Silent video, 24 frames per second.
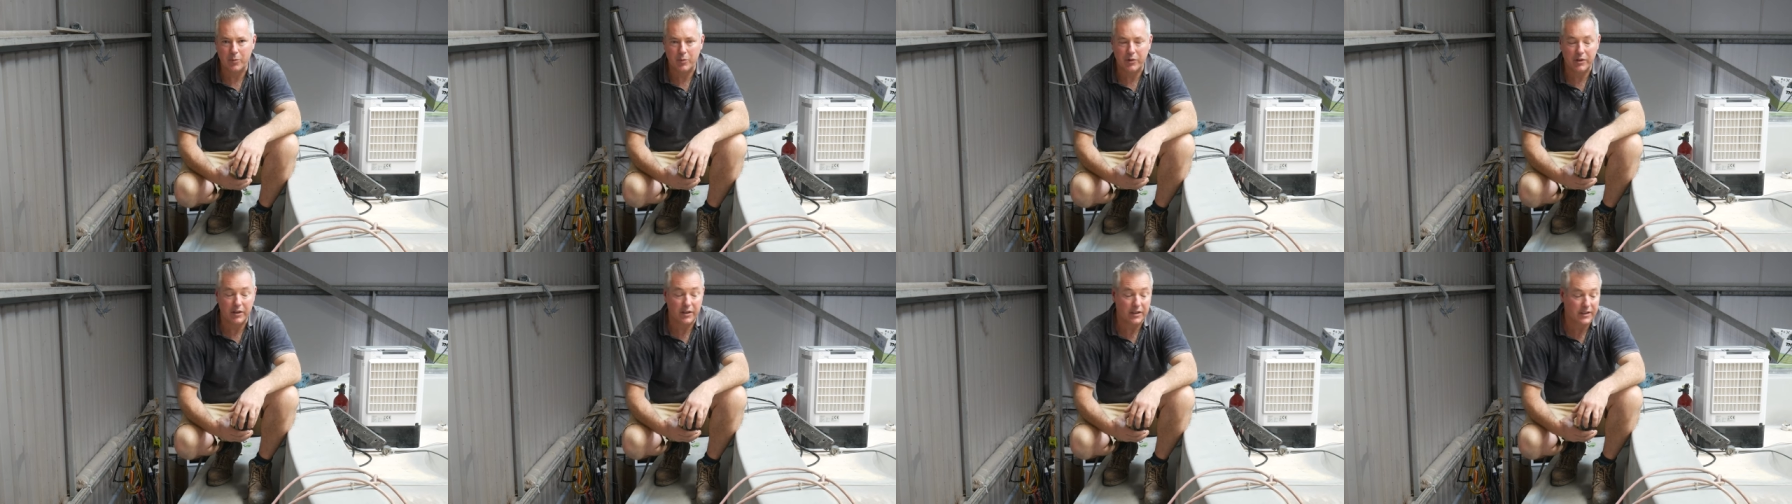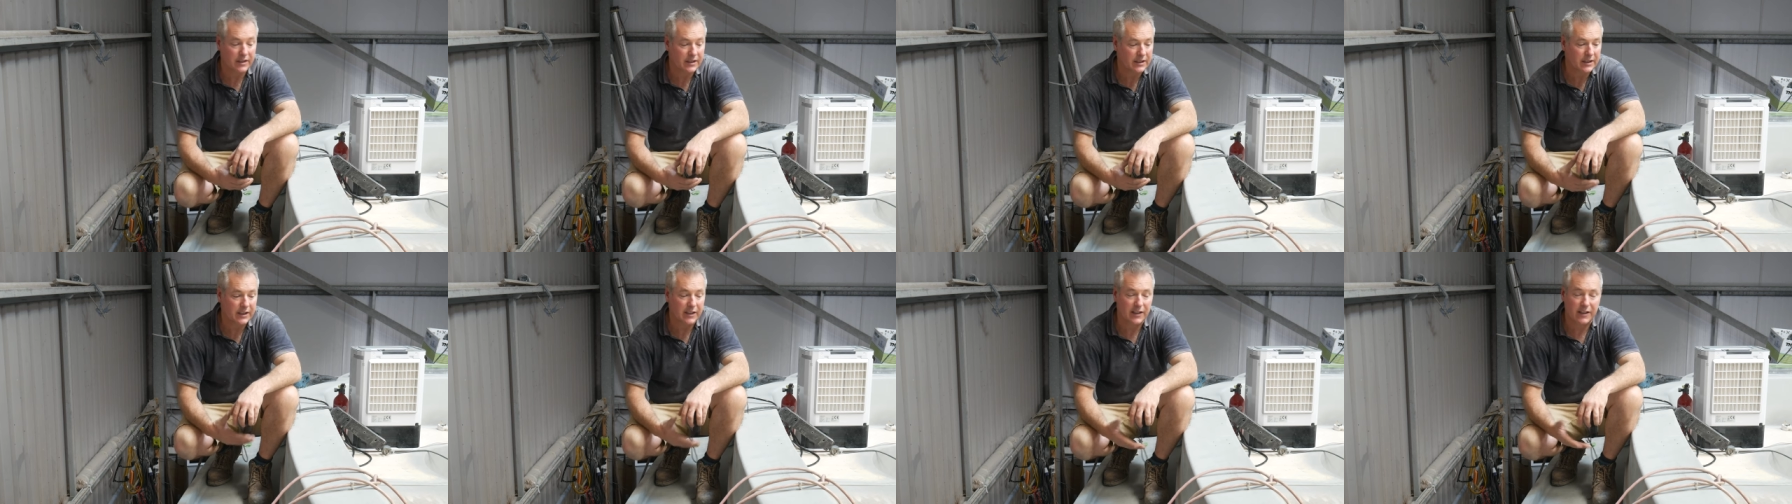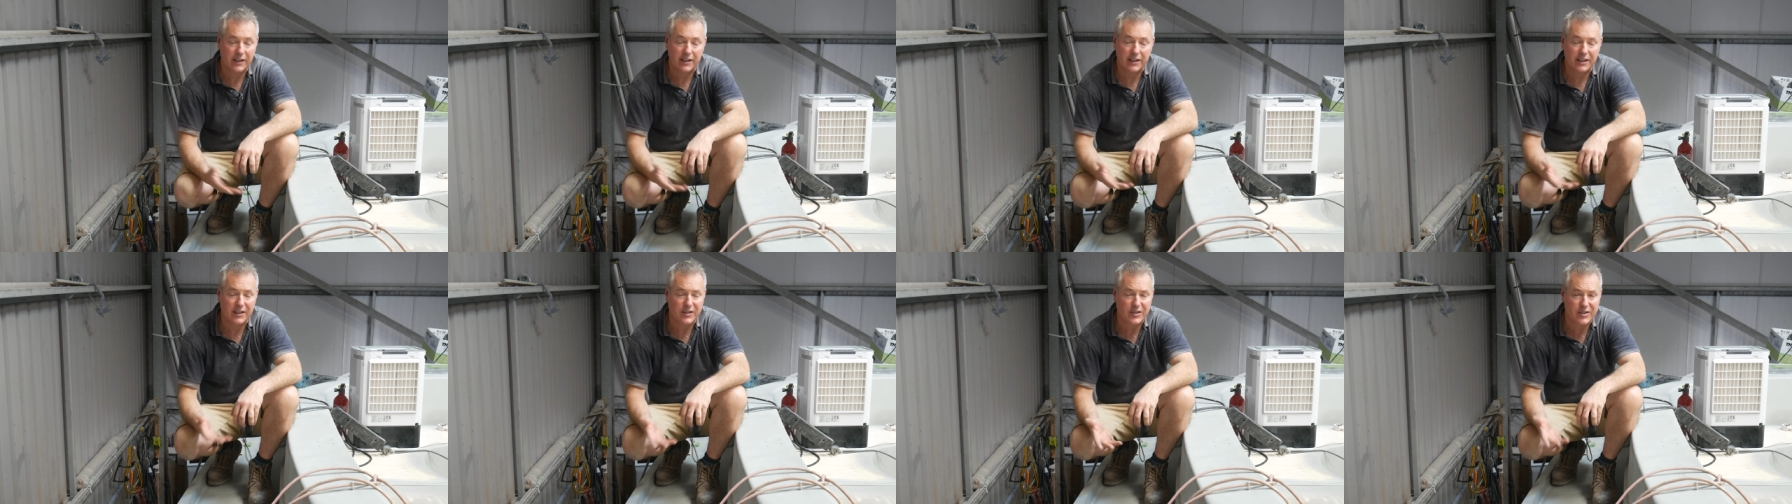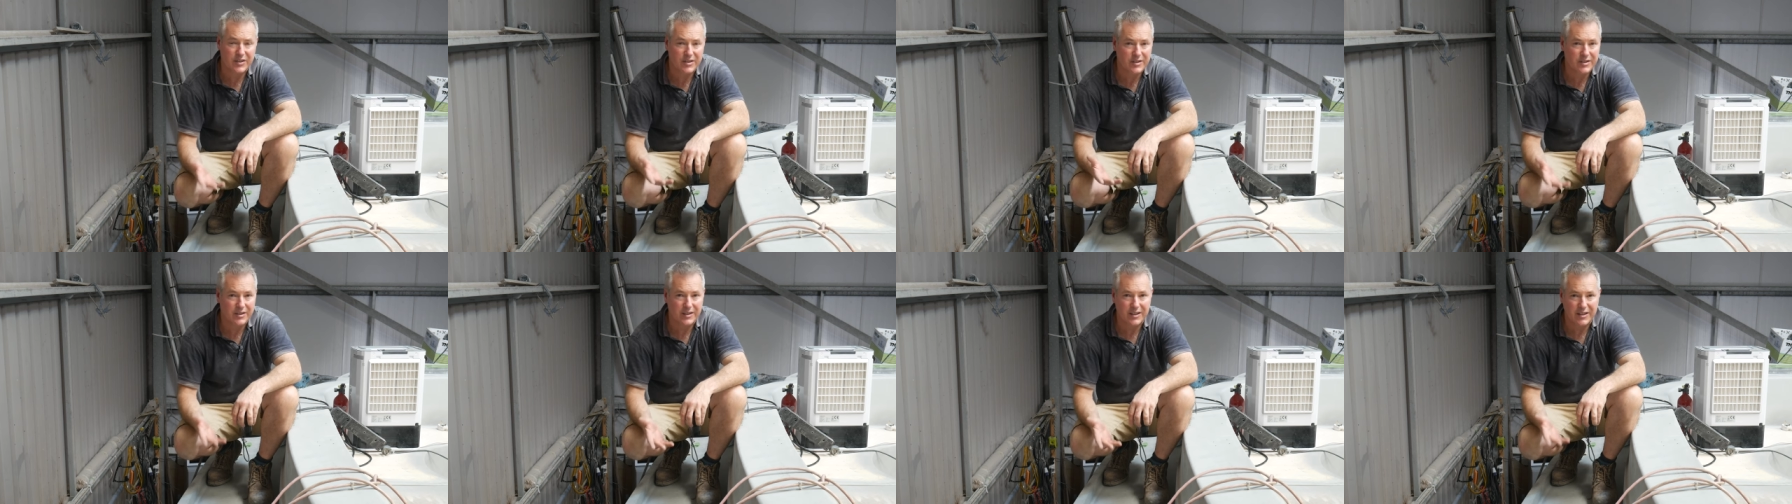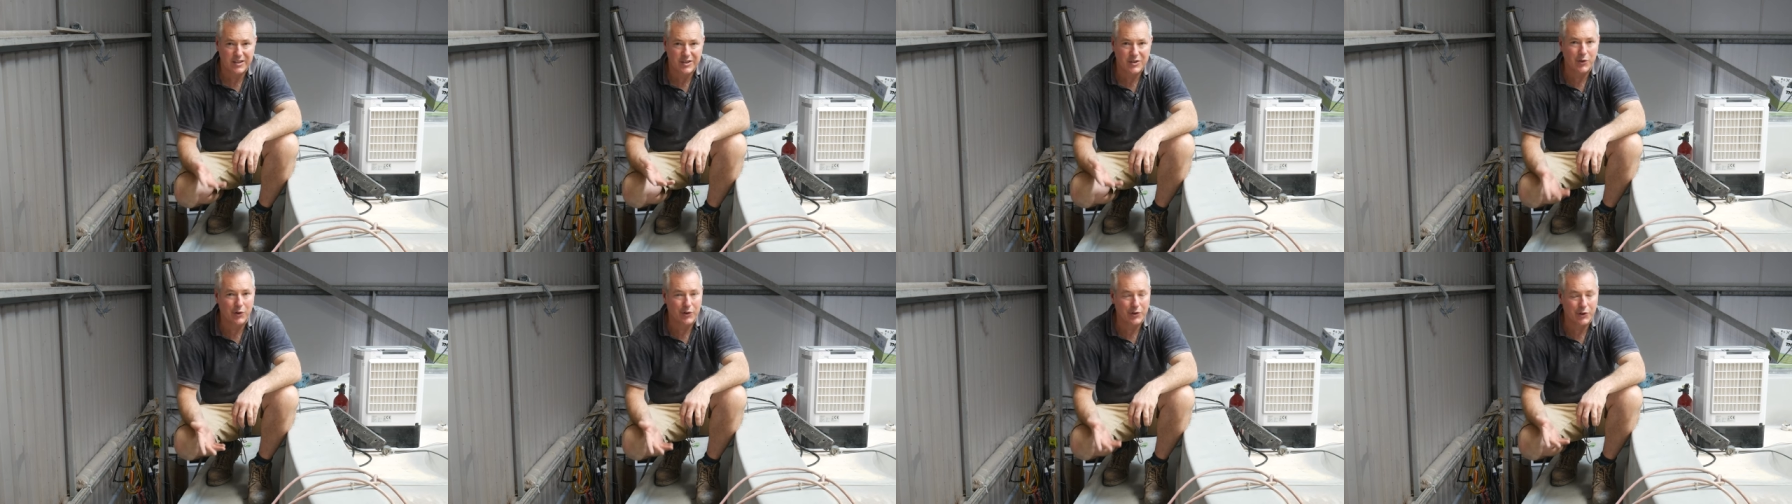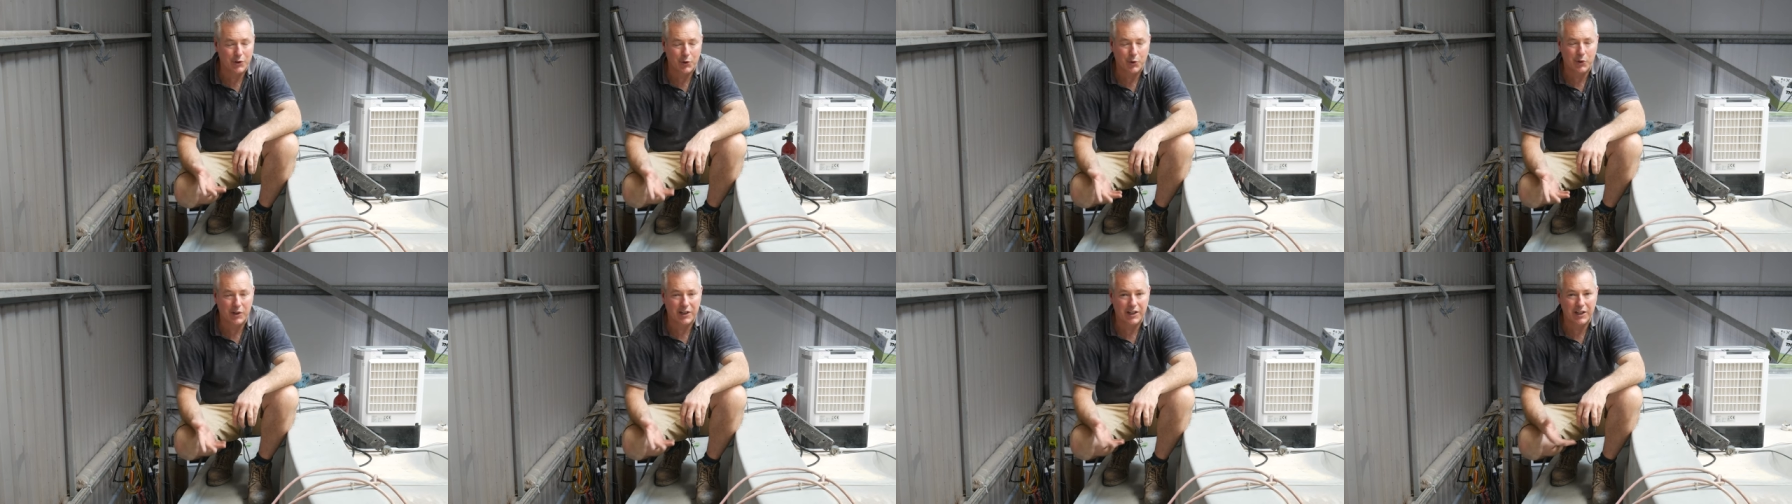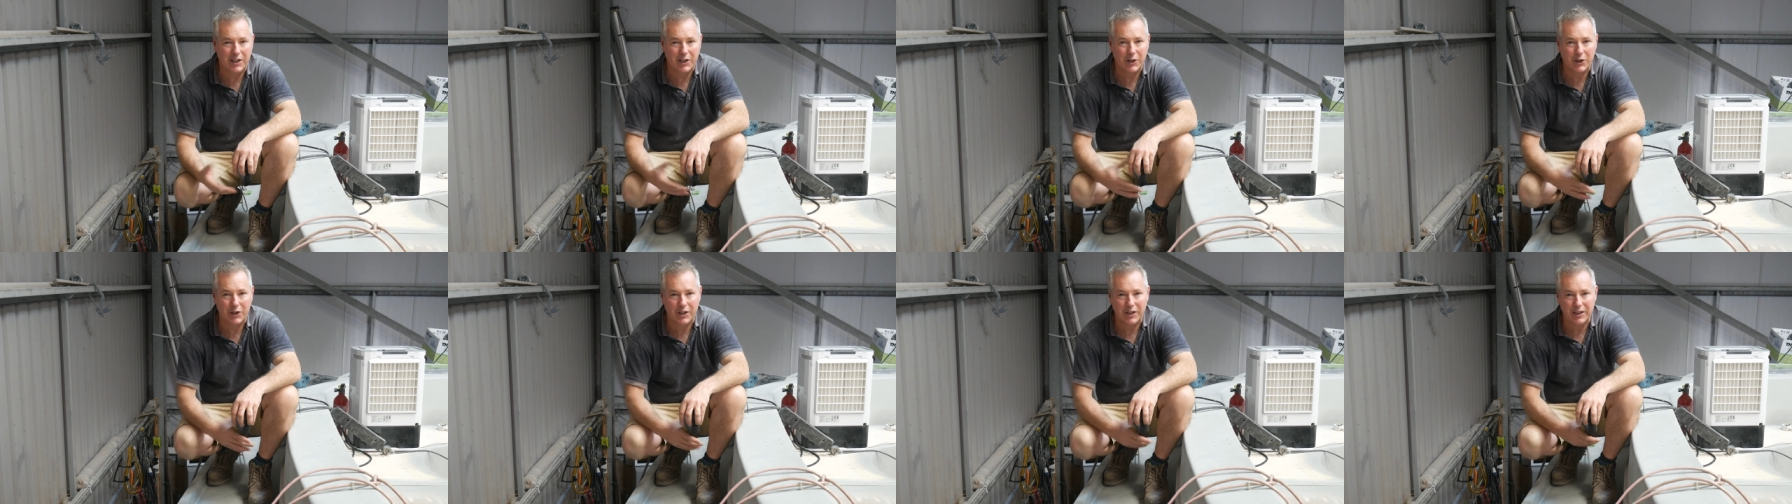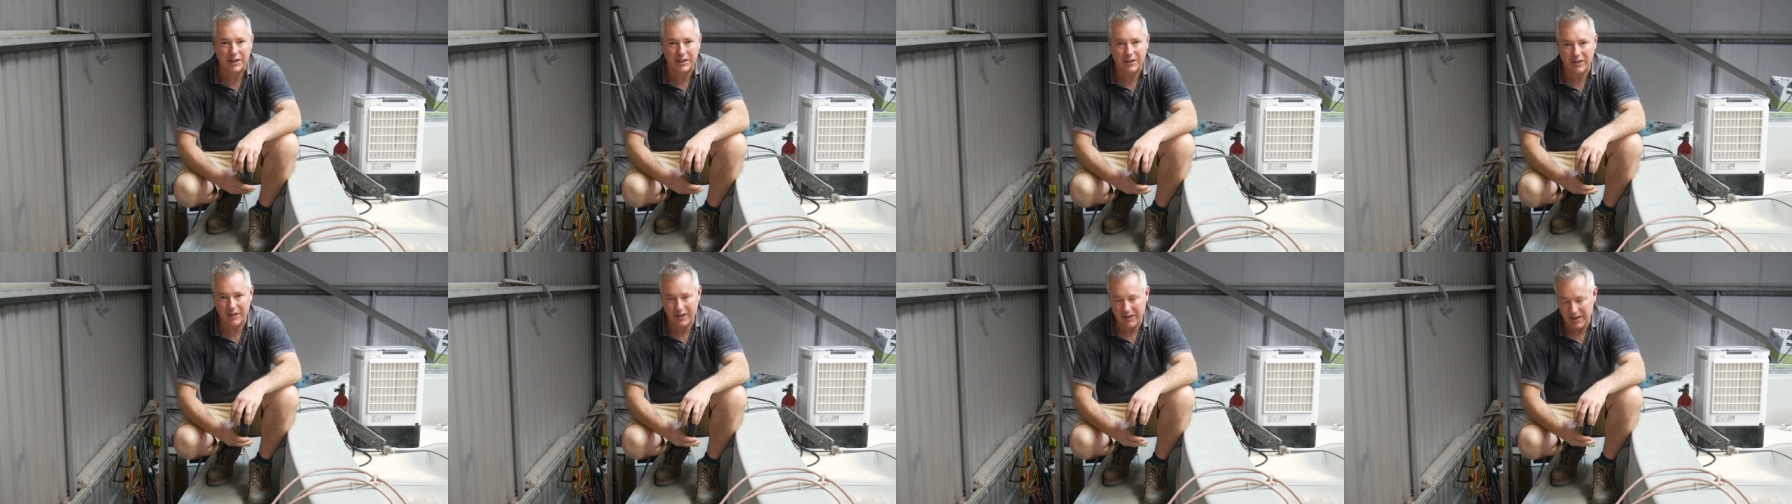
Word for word: but clearly it just, it's not doing anything.